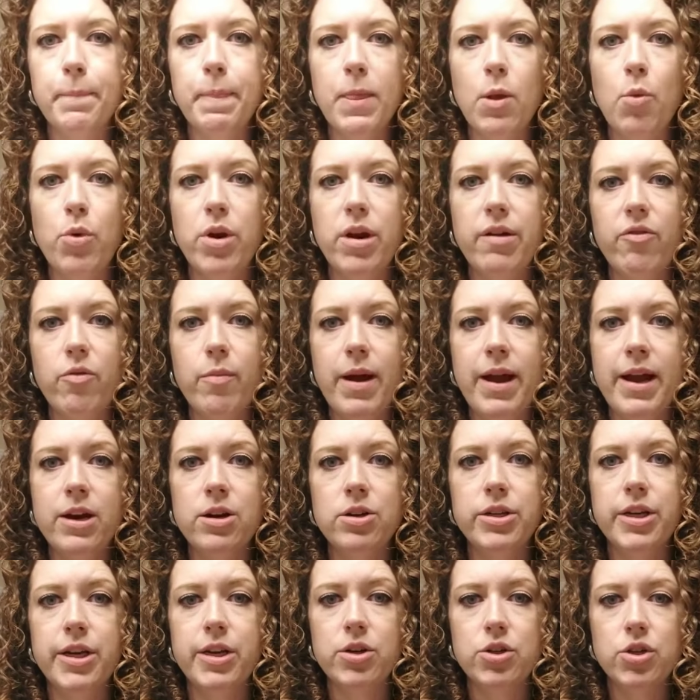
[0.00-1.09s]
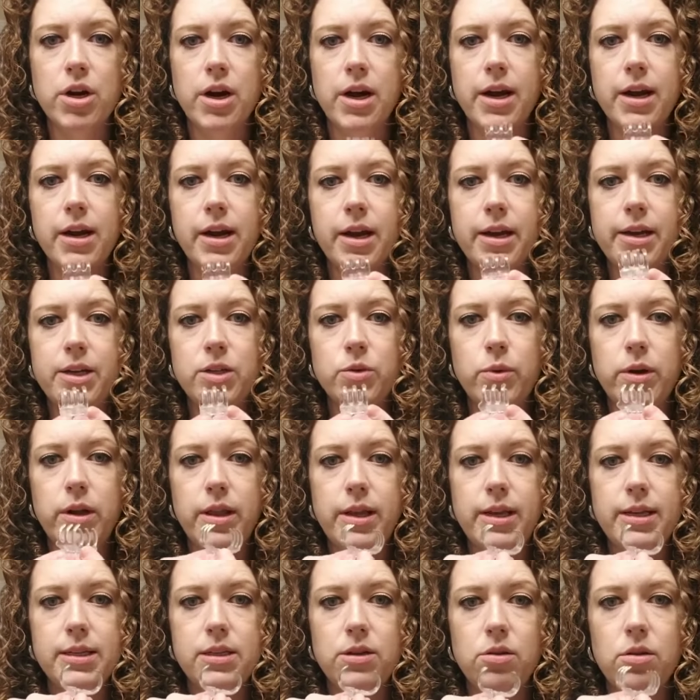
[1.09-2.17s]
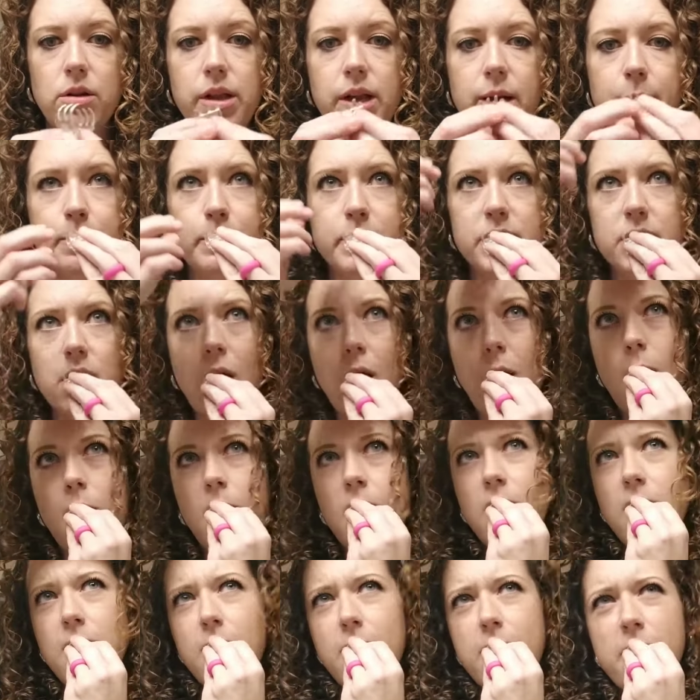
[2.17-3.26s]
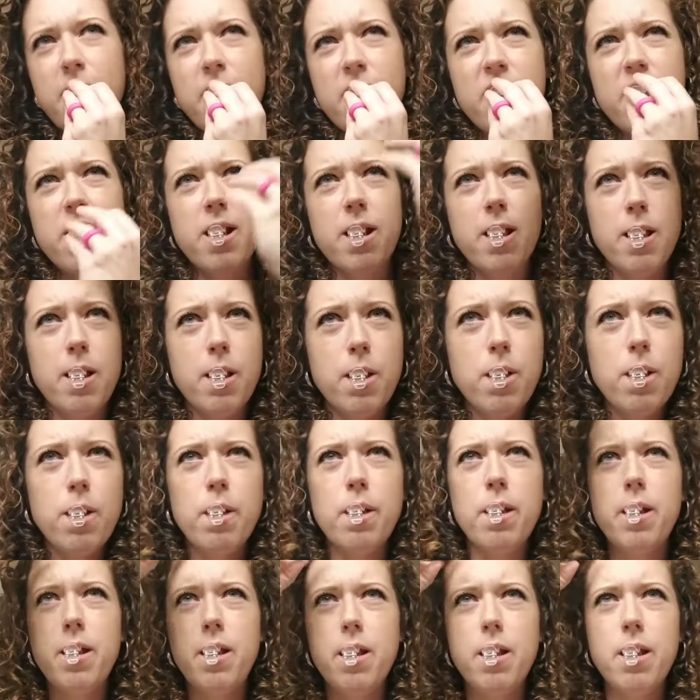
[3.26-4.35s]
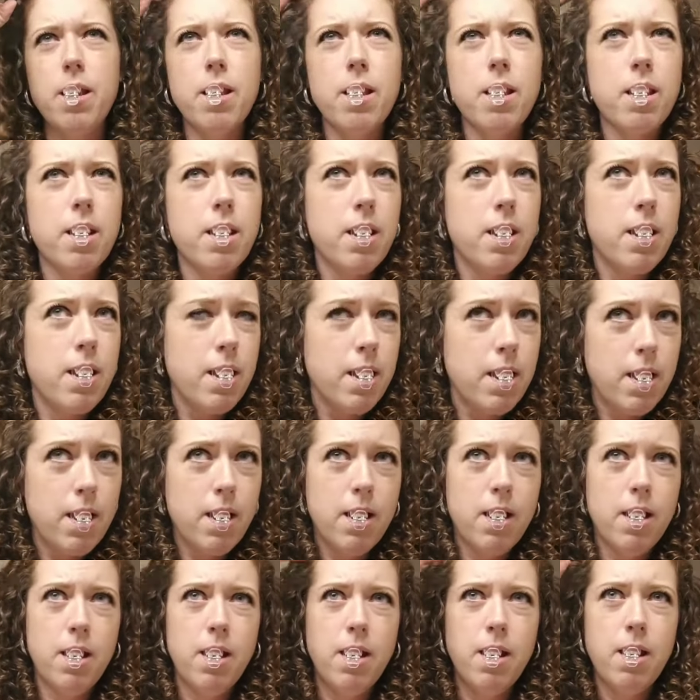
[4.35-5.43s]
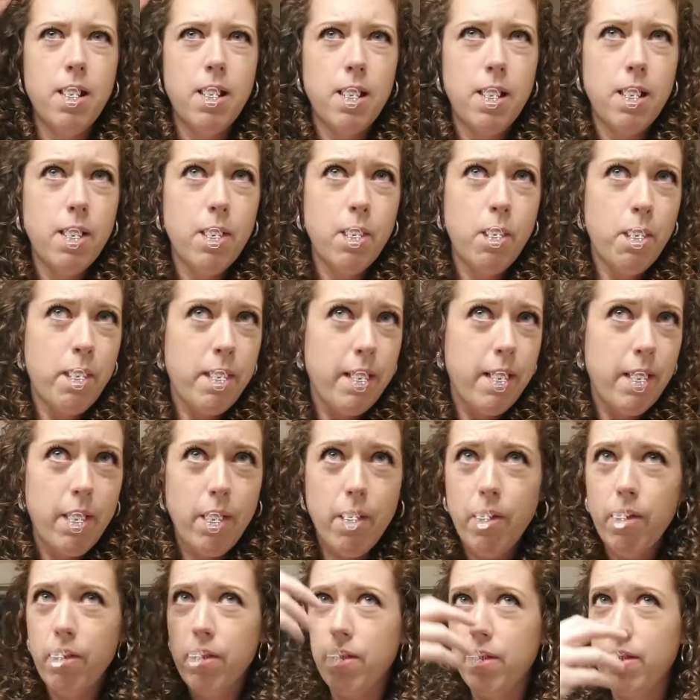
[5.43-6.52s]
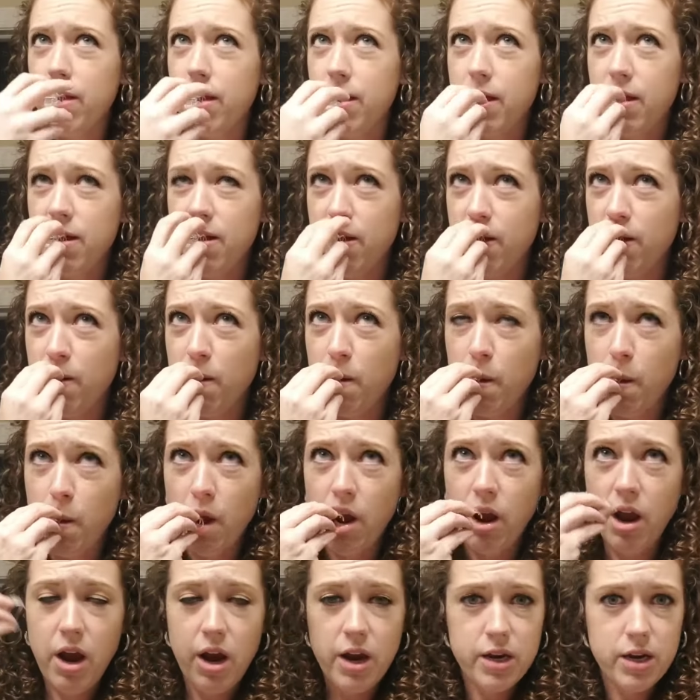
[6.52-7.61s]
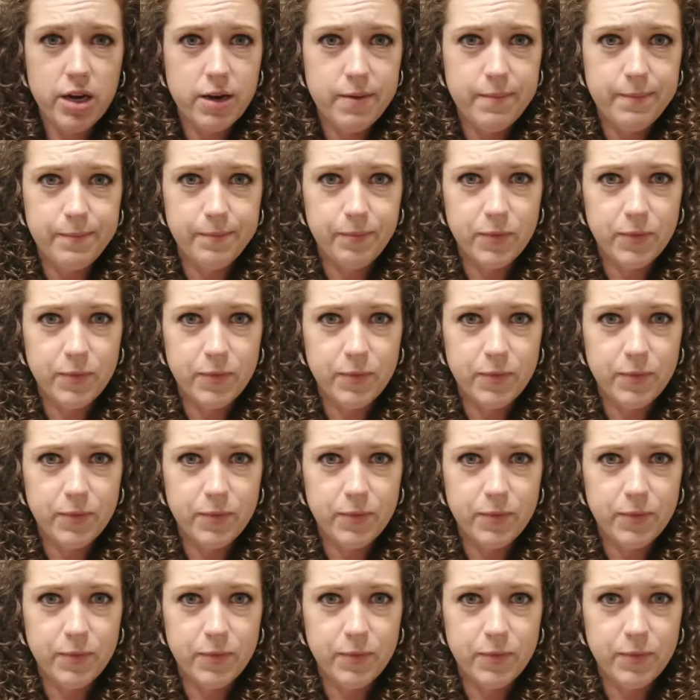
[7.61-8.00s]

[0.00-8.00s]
Whenever my hair is air drying, I use one of these little clips. And I just take these front pieces and very loosely kind of